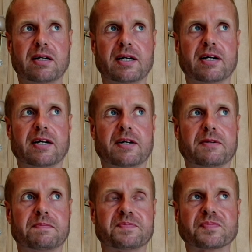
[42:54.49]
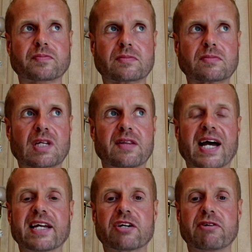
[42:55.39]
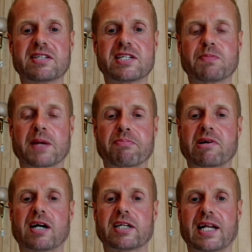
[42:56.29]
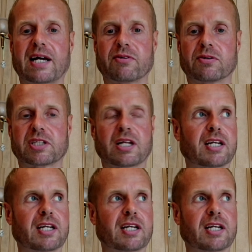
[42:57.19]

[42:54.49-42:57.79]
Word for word: Um, that increases my prana levels.